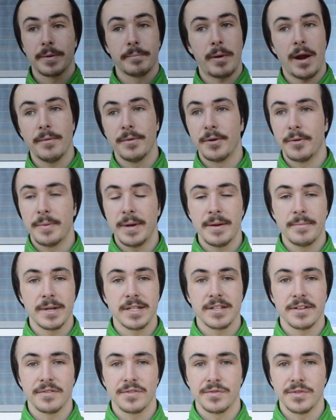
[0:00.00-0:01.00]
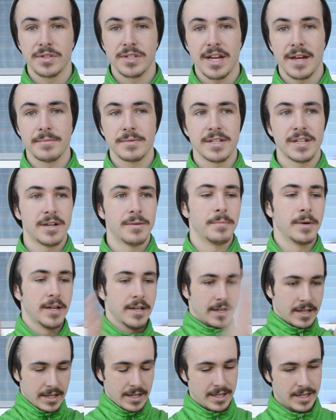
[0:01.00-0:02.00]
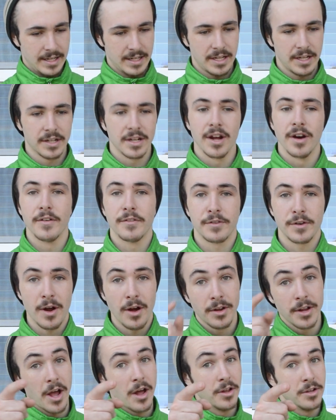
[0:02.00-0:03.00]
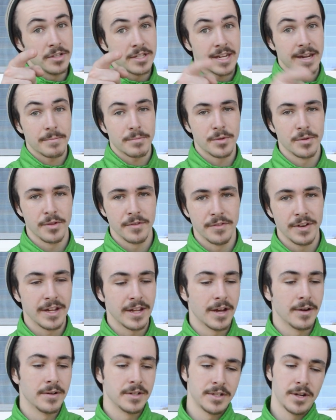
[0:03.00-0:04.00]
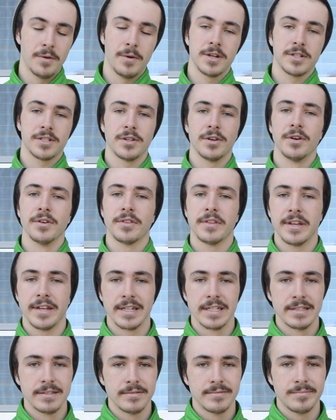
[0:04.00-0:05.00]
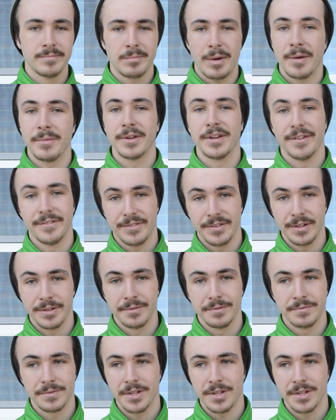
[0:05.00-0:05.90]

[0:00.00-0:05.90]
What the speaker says: Probably repeated myself a few times there, but you know, for all y'all who skipped through the video and don't watch the whole thing, probably good for you.